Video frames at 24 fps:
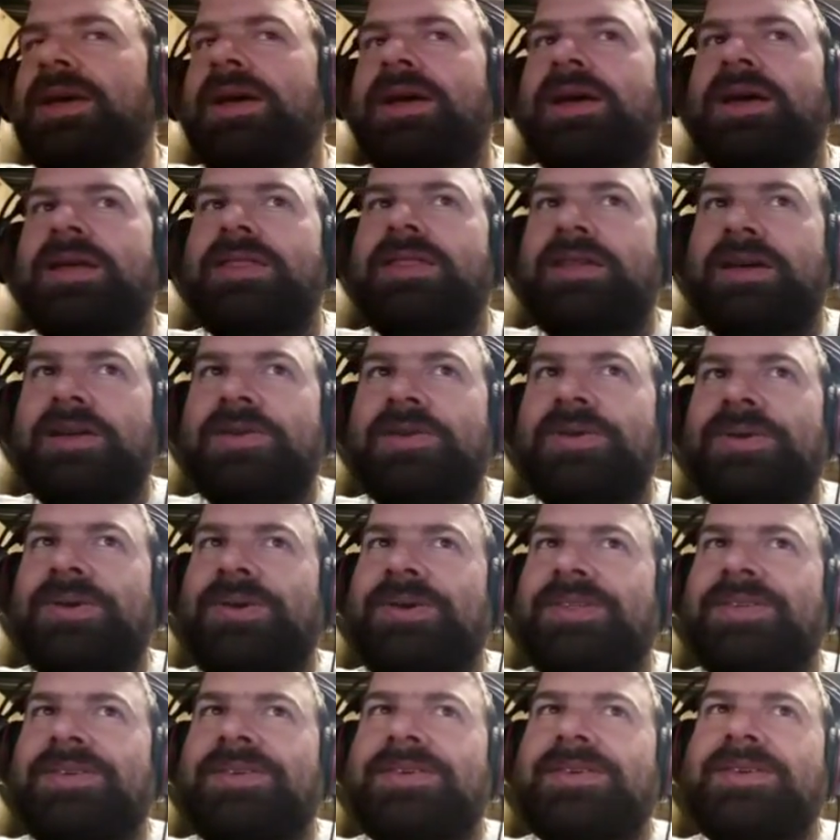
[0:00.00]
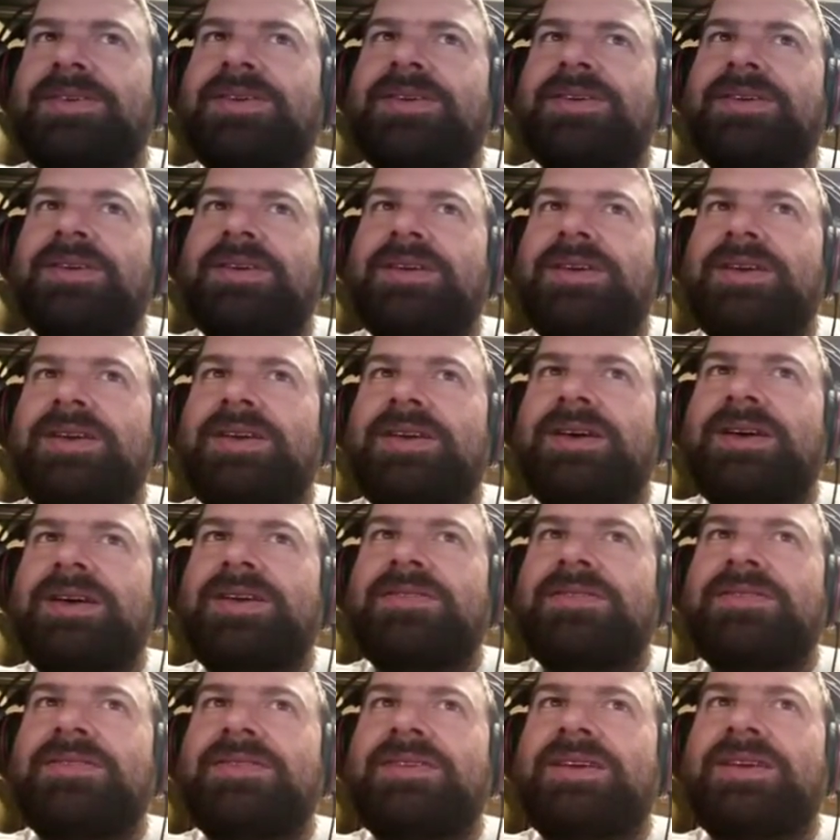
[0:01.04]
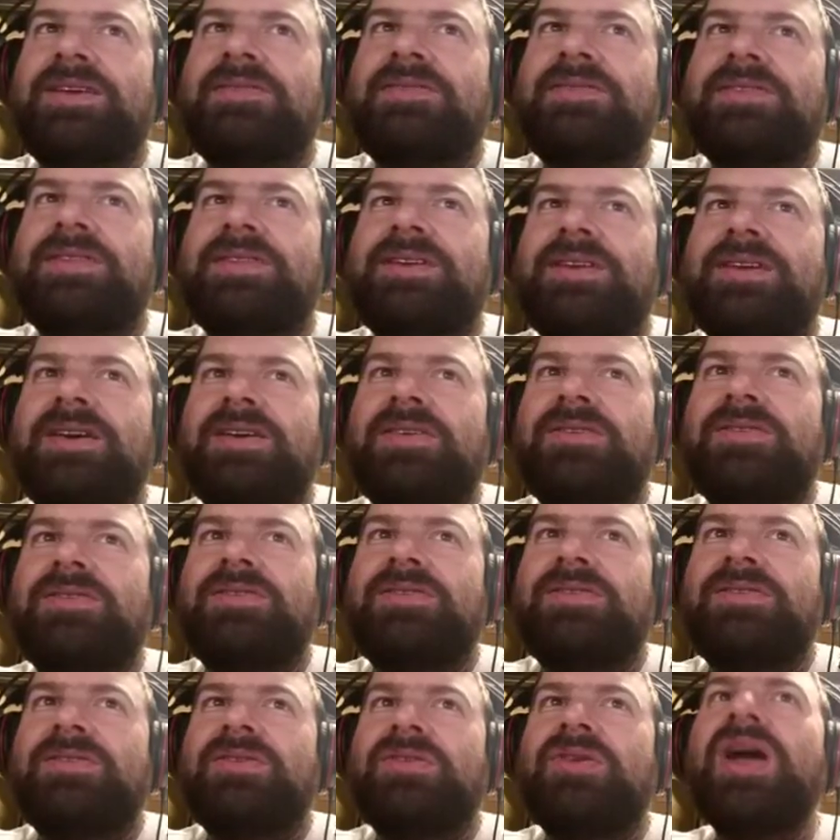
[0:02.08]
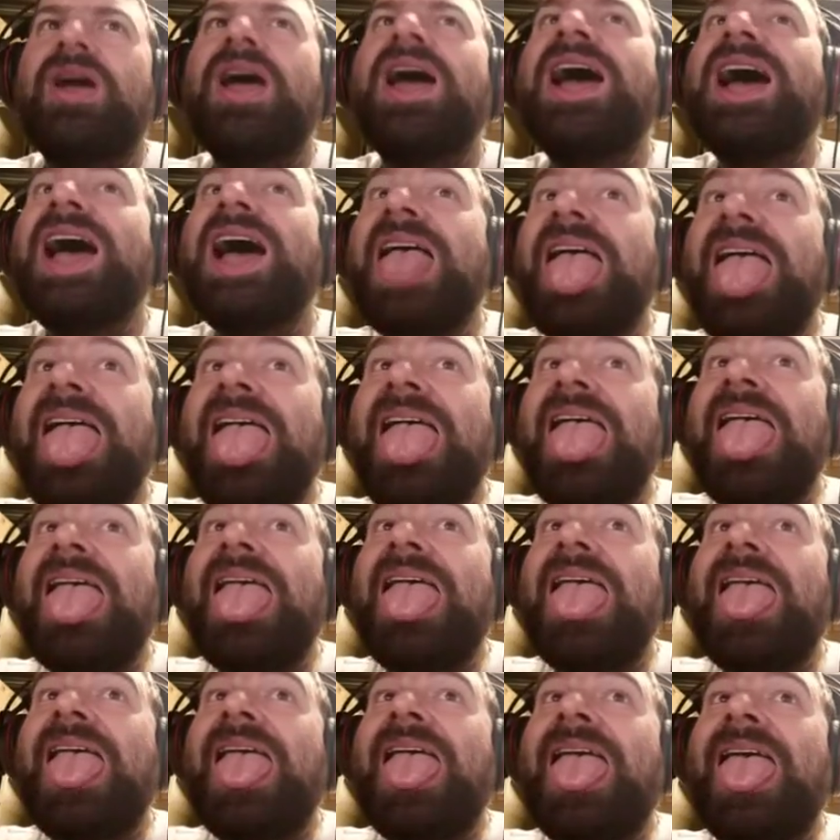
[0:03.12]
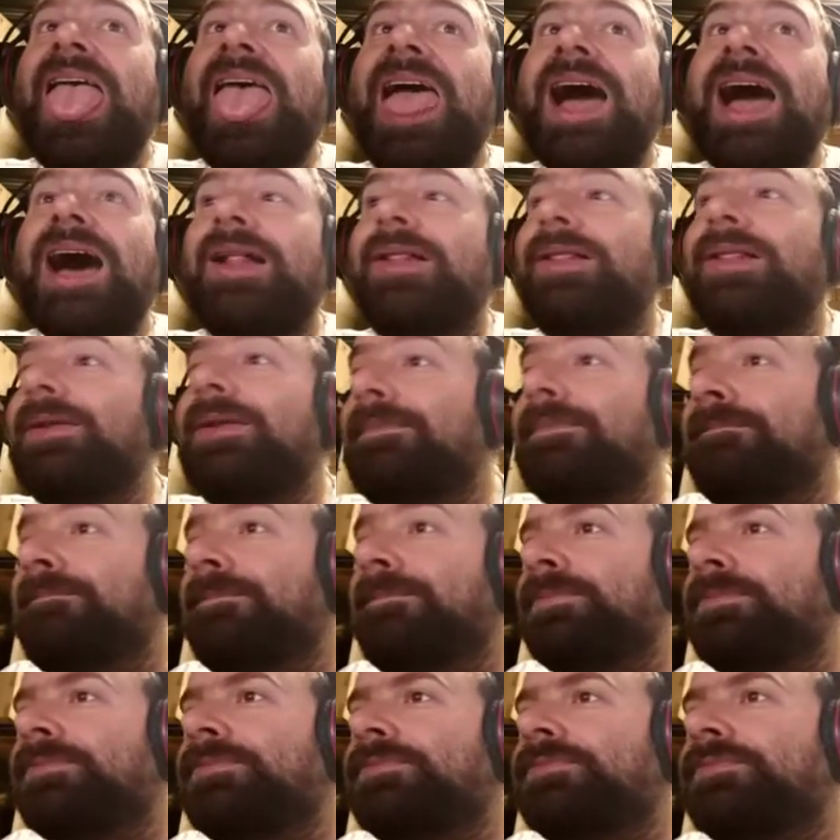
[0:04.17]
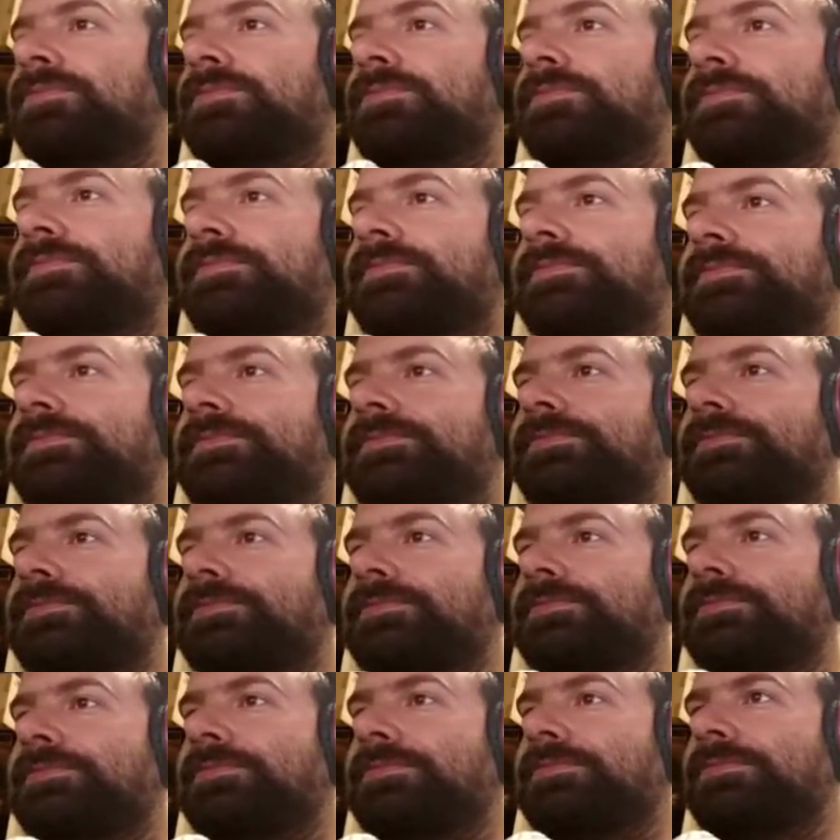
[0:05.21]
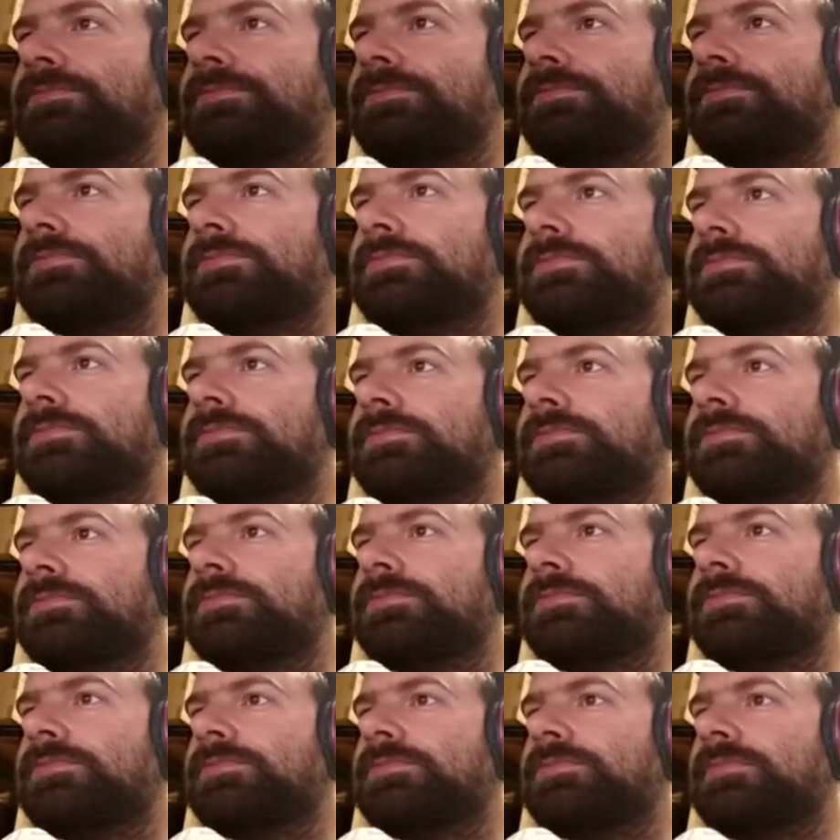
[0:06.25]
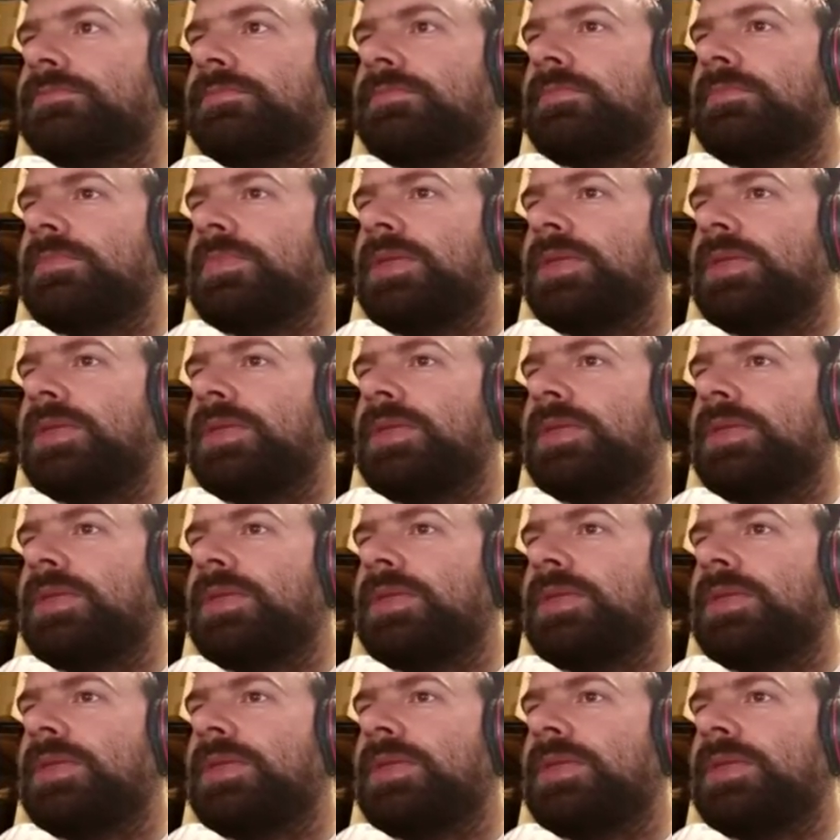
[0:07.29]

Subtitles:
I don't know. Yeah, save. And then do it in case everything goes to hell.